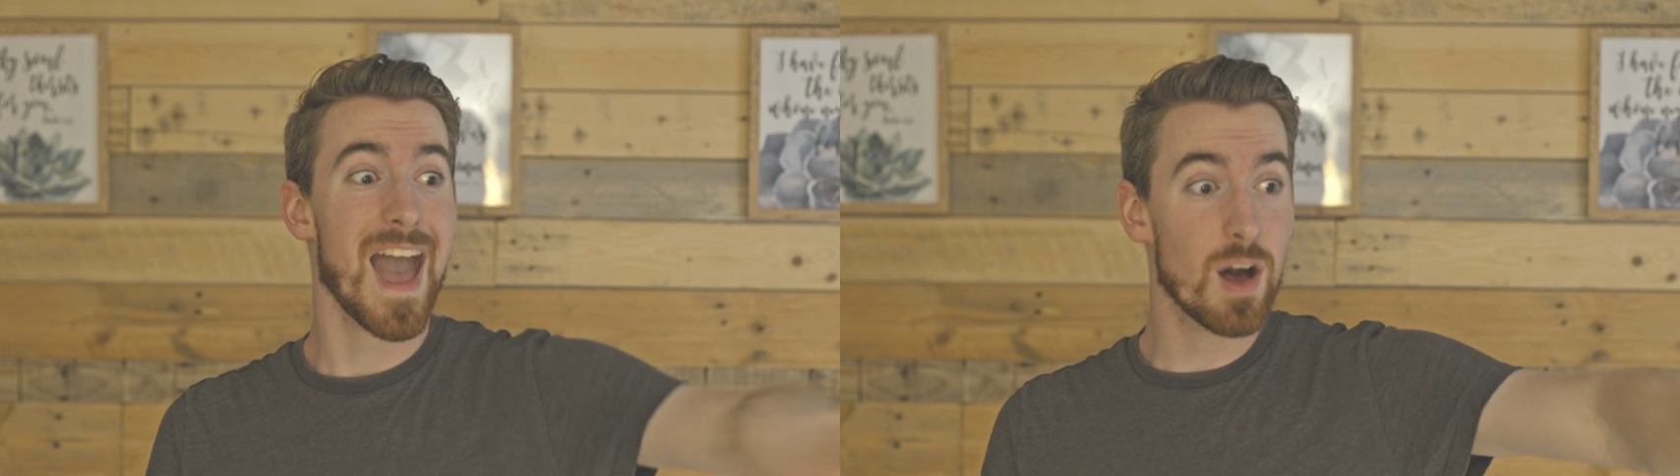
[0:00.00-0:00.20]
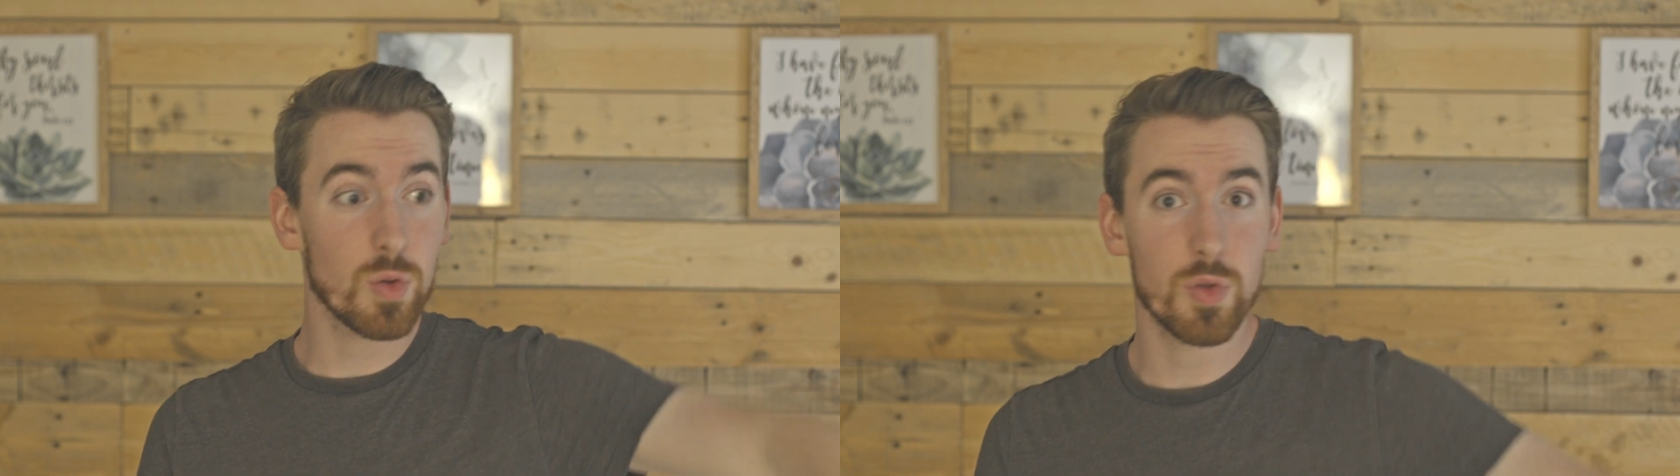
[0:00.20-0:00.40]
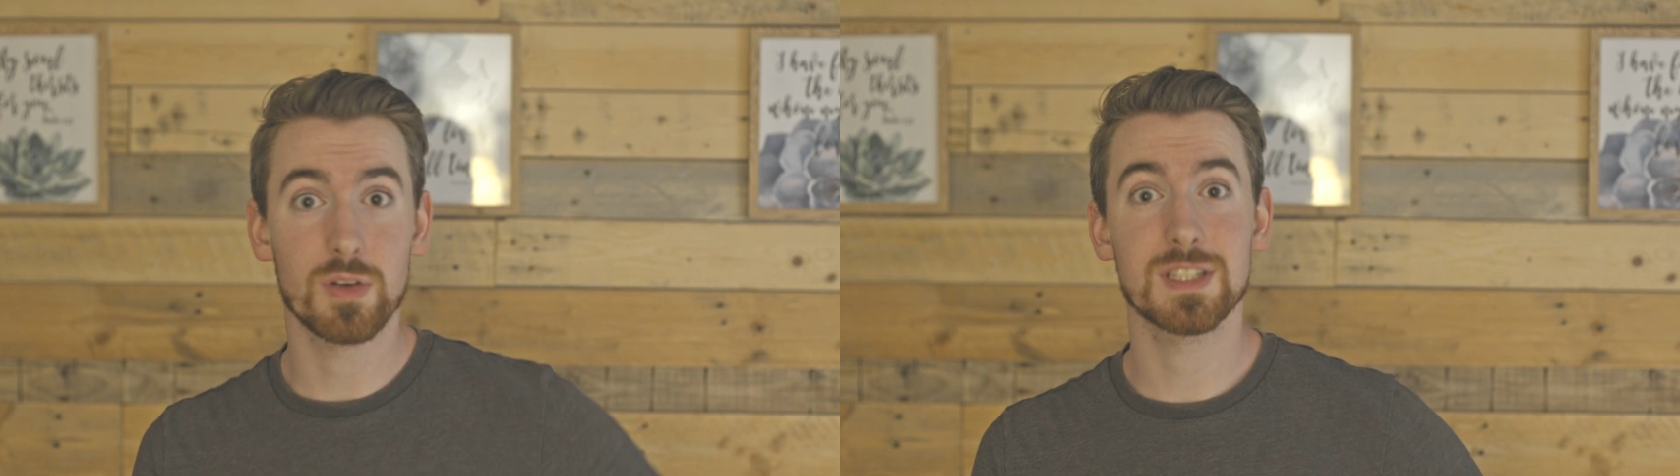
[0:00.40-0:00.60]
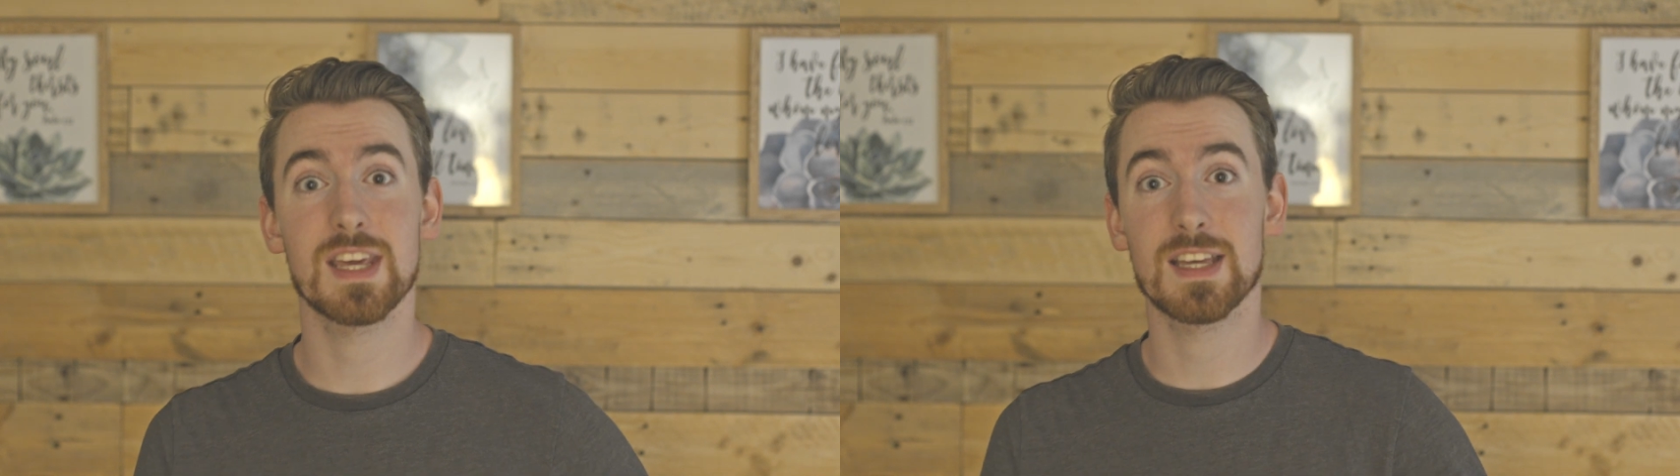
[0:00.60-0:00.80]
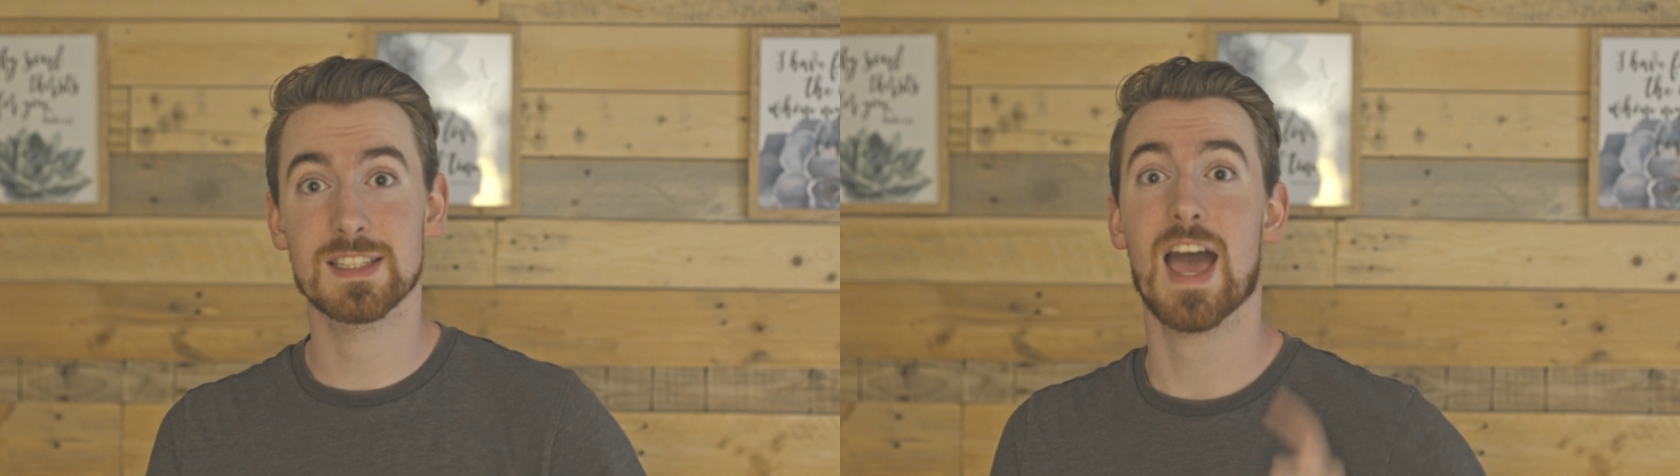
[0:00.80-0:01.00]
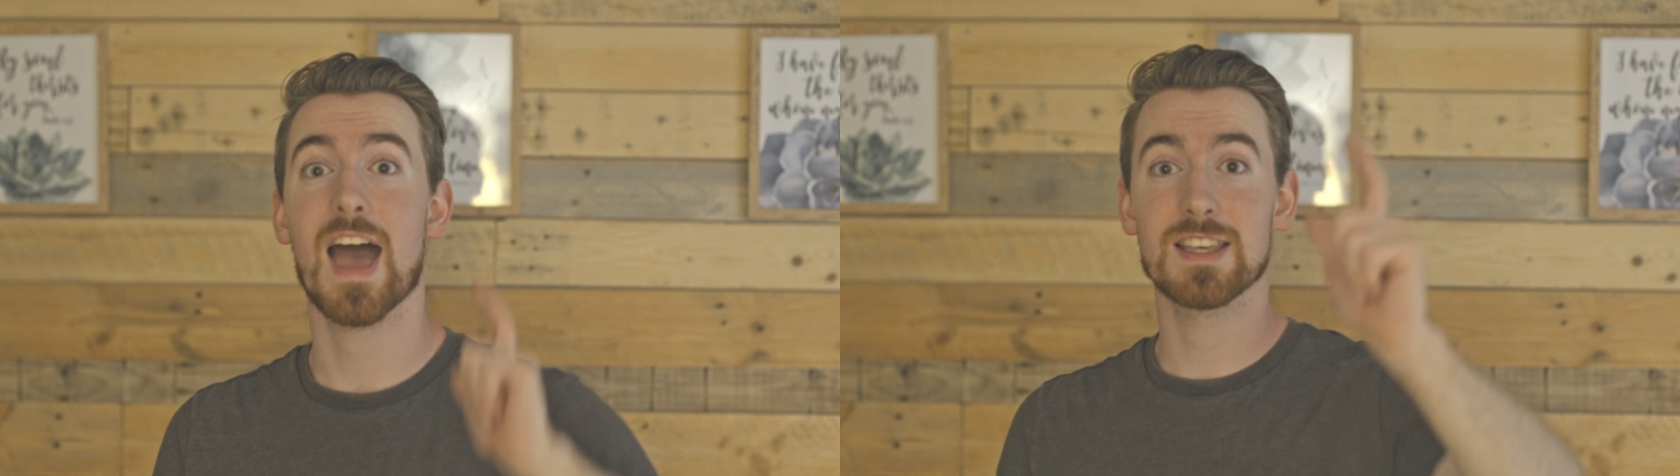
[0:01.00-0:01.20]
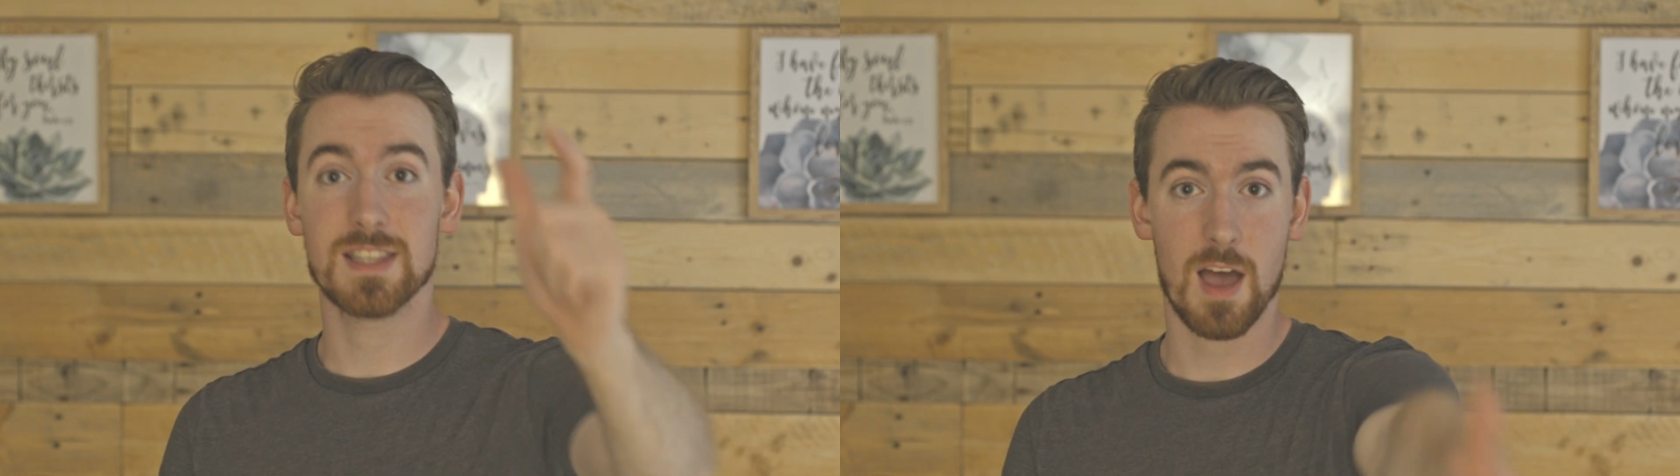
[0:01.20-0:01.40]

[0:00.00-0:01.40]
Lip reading: out those things as